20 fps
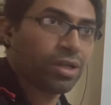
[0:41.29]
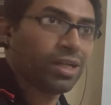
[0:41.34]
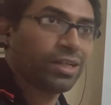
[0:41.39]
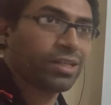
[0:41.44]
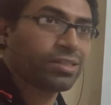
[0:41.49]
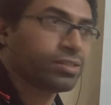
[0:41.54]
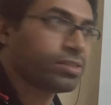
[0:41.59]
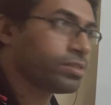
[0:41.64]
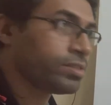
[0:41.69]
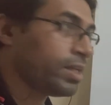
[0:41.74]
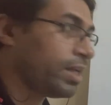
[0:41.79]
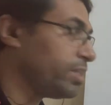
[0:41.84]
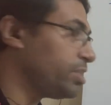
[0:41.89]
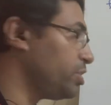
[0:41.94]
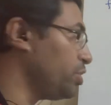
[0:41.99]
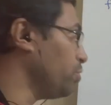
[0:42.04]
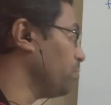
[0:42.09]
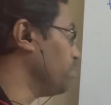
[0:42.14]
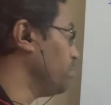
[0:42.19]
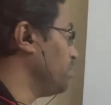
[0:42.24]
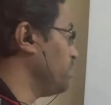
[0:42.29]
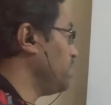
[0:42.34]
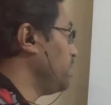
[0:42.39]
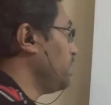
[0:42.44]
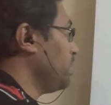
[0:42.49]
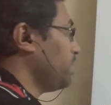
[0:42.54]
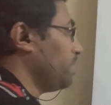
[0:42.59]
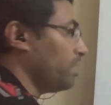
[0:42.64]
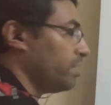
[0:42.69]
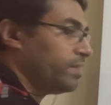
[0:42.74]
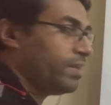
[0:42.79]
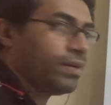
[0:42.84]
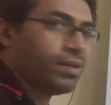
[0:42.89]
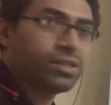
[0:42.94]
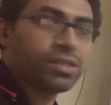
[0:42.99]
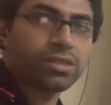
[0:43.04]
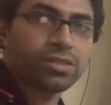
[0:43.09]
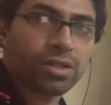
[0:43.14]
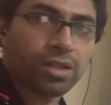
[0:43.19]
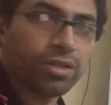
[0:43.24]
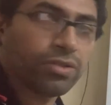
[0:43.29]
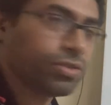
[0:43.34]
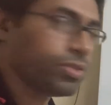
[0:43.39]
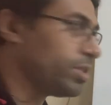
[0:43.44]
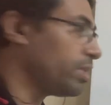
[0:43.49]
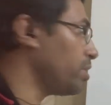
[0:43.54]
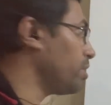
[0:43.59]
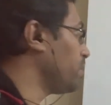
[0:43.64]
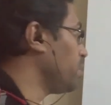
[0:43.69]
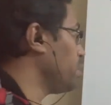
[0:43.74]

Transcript: Let us just assume that there is a solution,